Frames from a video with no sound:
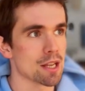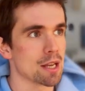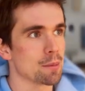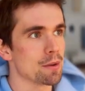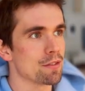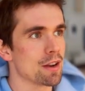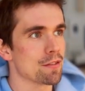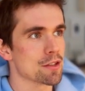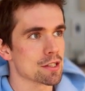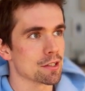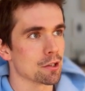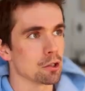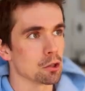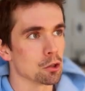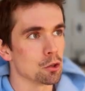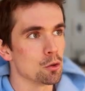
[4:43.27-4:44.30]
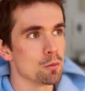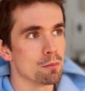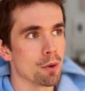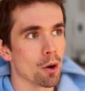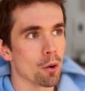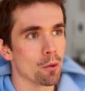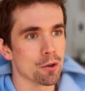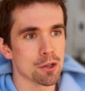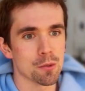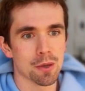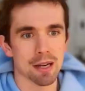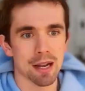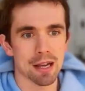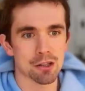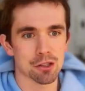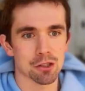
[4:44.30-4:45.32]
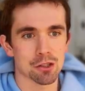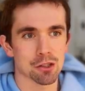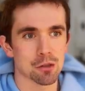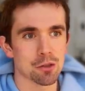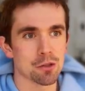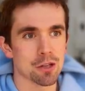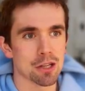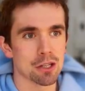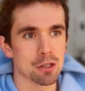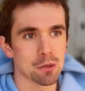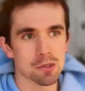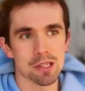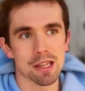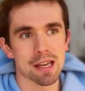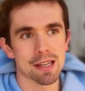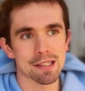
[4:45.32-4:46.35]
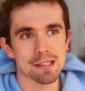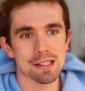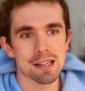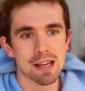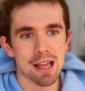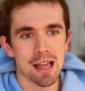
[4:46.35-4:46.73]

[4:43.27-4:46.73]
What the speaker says: and we even have this little Loom mode you can enter, so you can use this